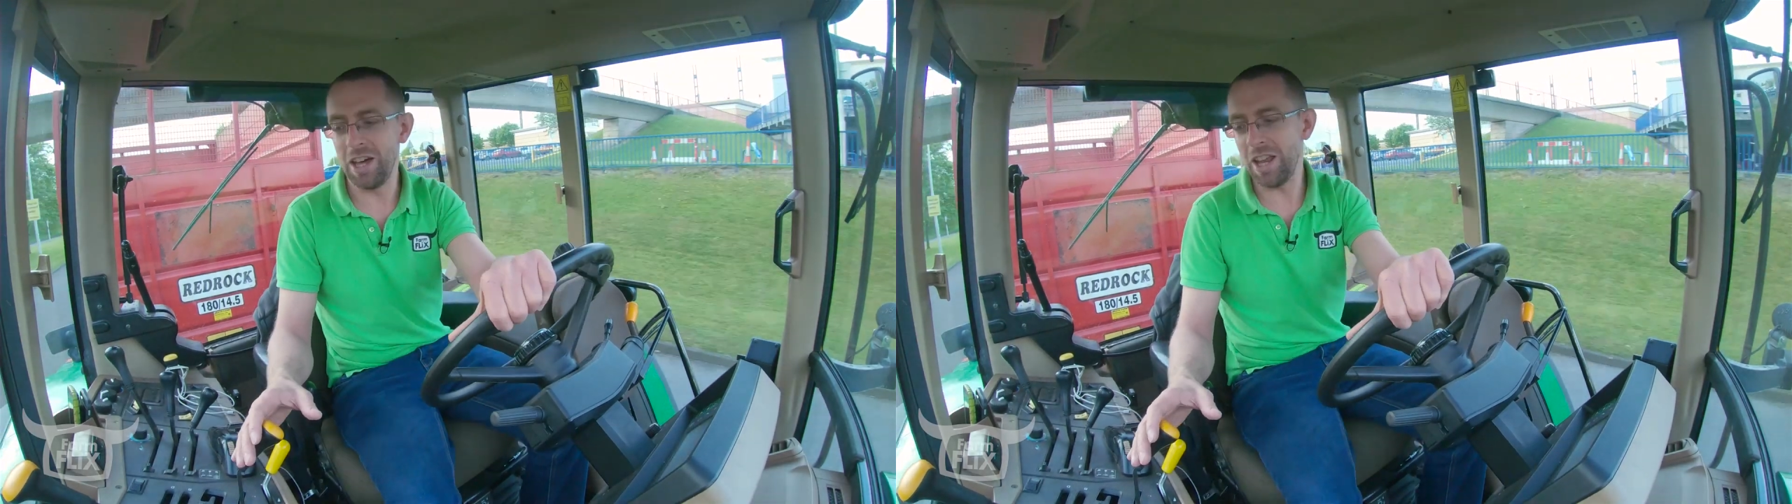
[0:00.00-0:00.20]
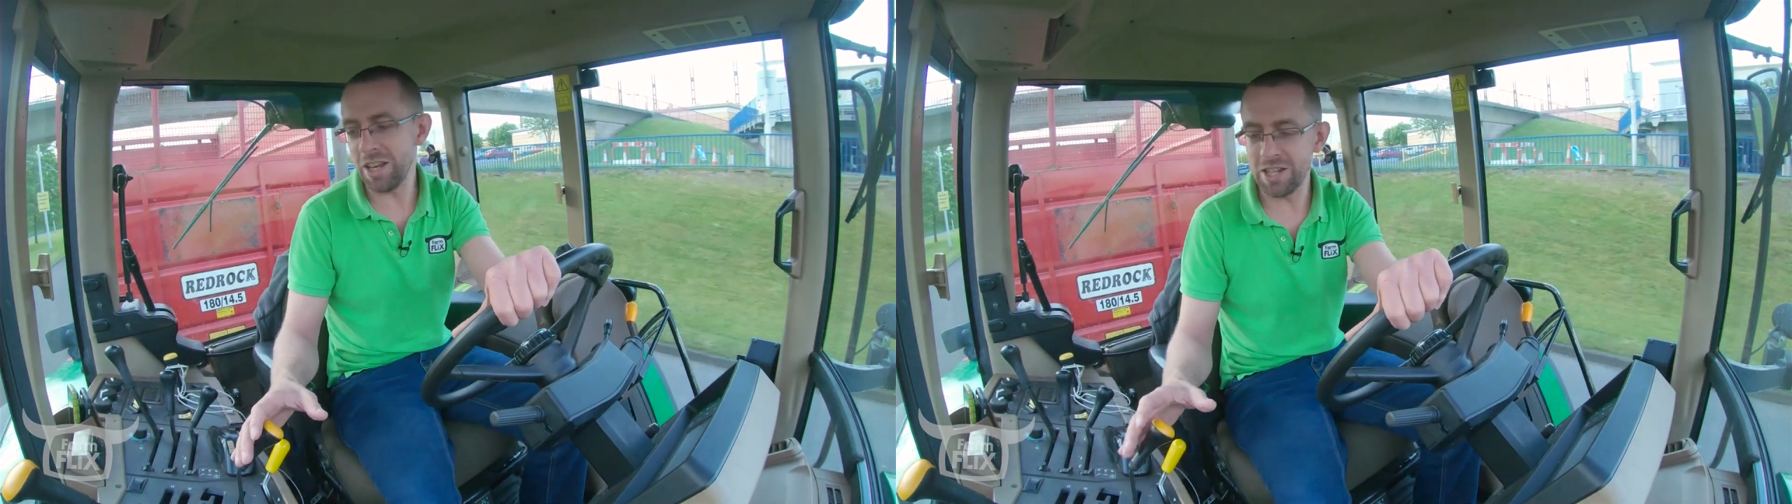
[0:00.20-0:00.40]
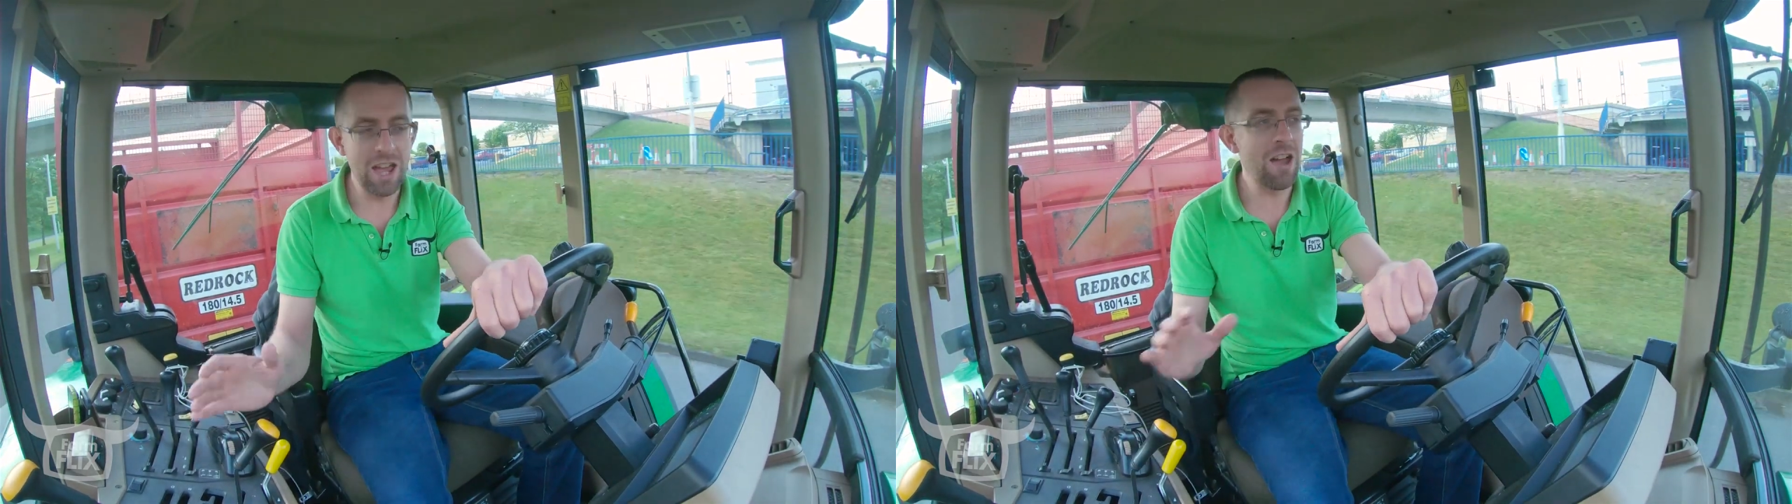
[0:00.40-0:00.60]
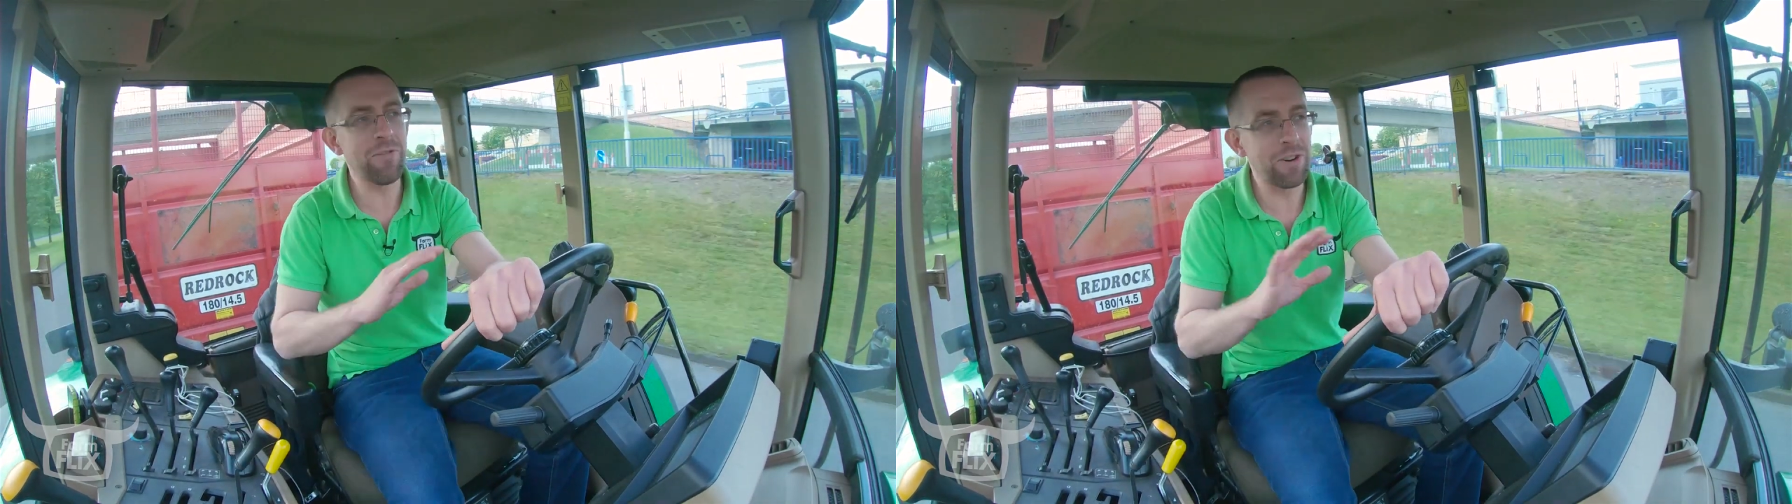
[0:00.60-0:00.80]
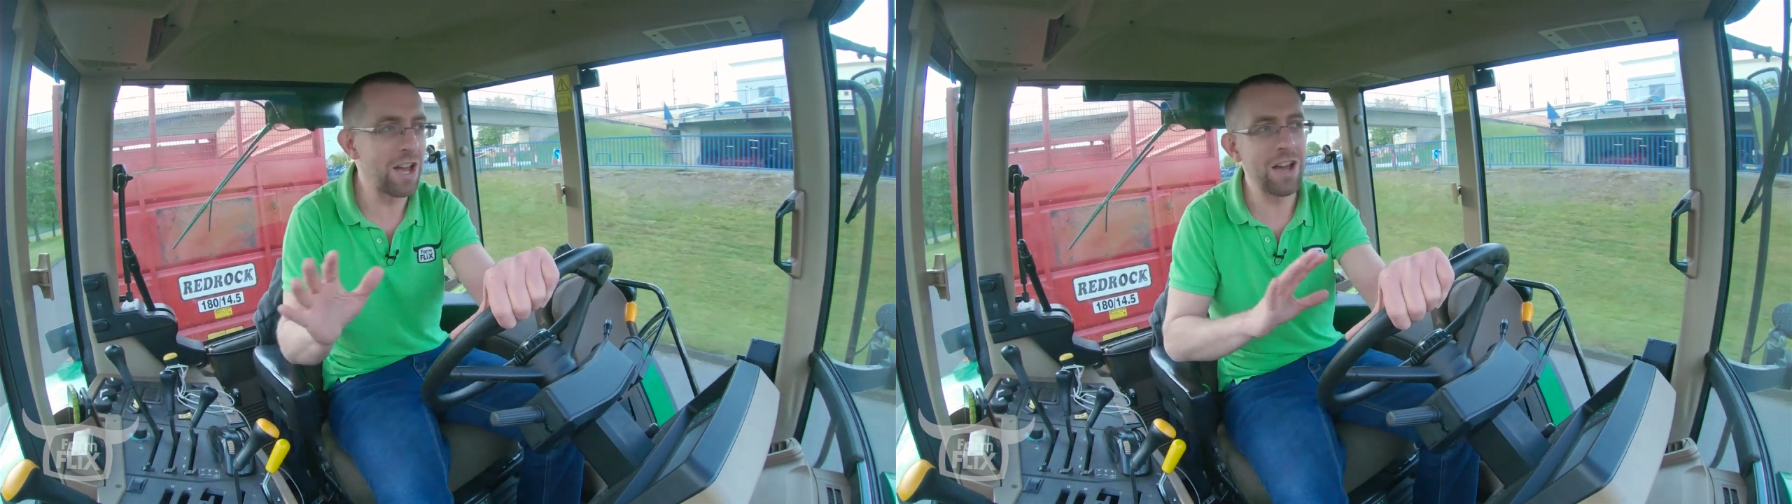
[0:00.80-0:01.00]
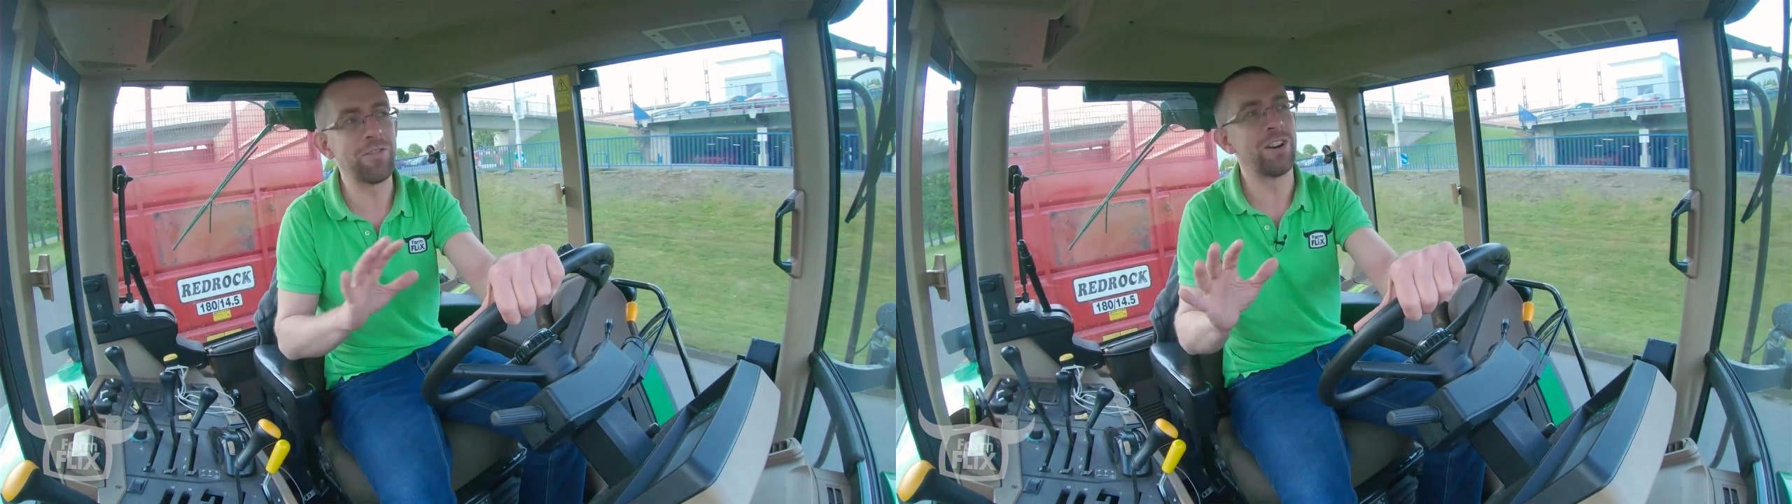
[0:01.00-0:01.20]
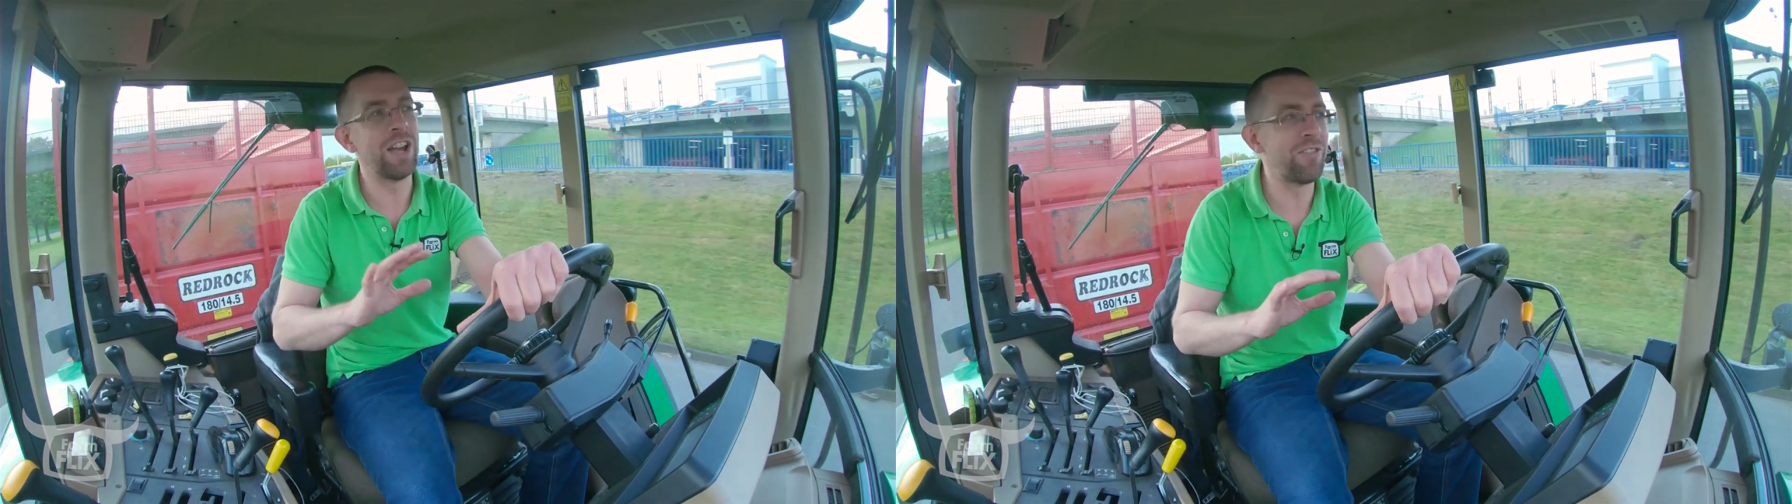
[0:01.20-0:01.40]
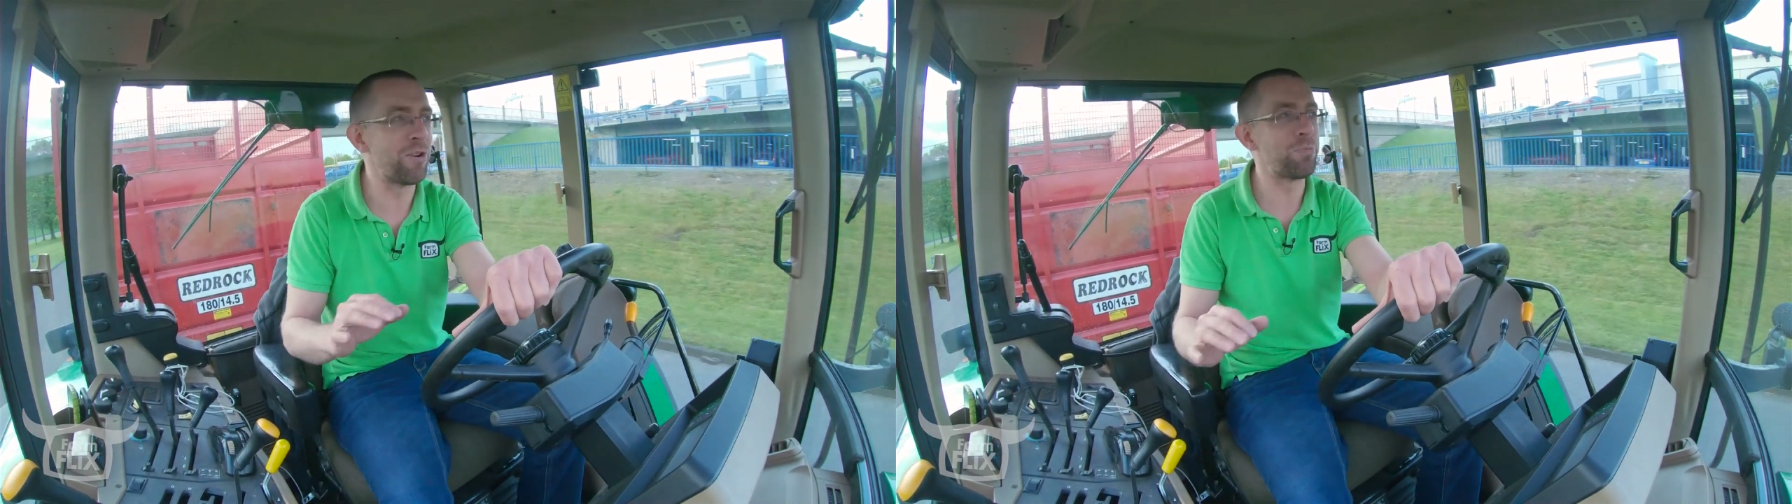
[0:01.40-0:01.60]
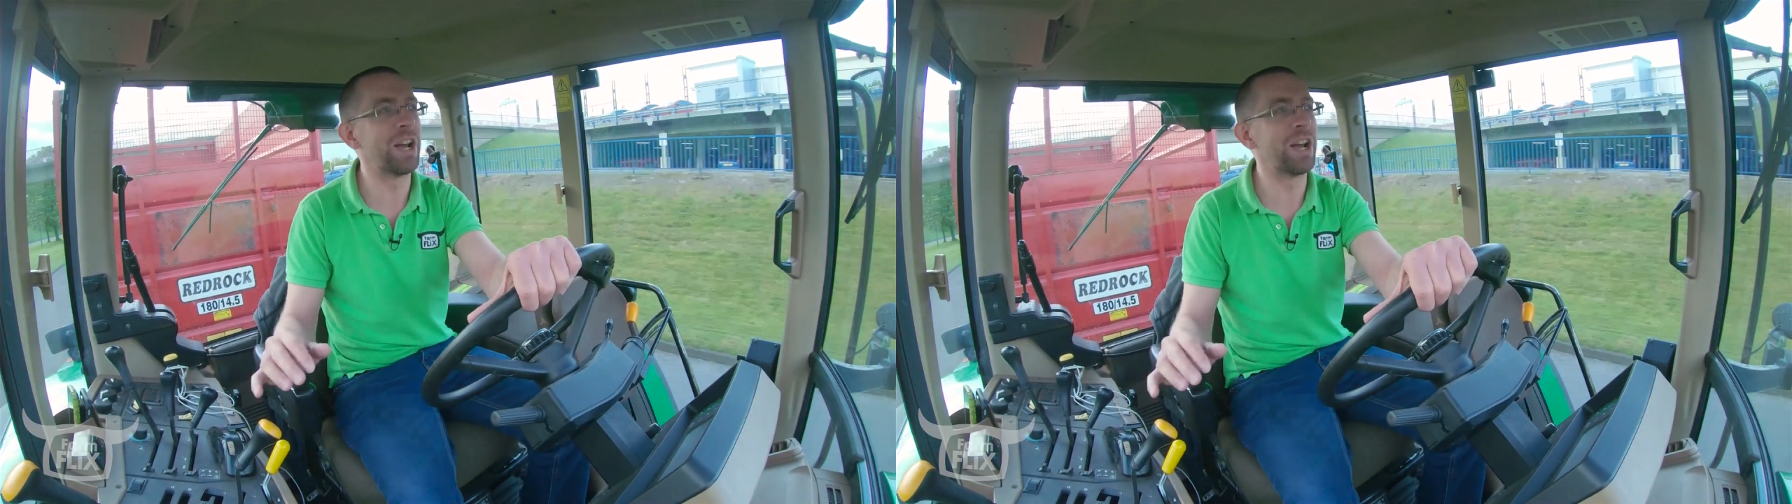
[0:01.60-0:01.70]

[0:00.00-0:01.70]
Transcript: and I never ever